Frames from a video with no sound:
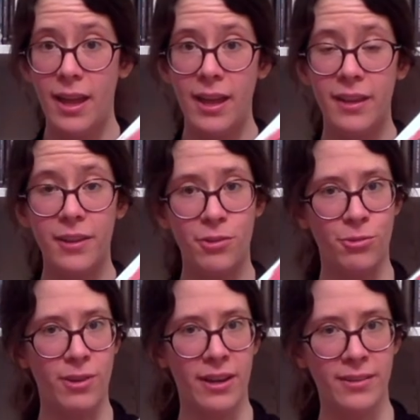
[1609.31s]
and
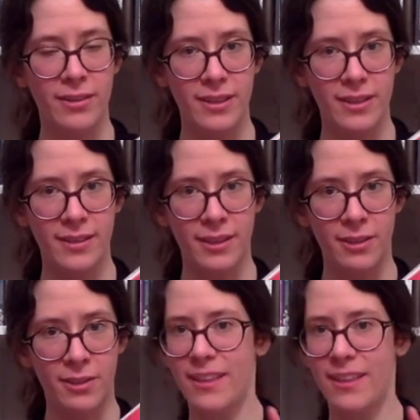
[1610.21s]
Dragonsinger.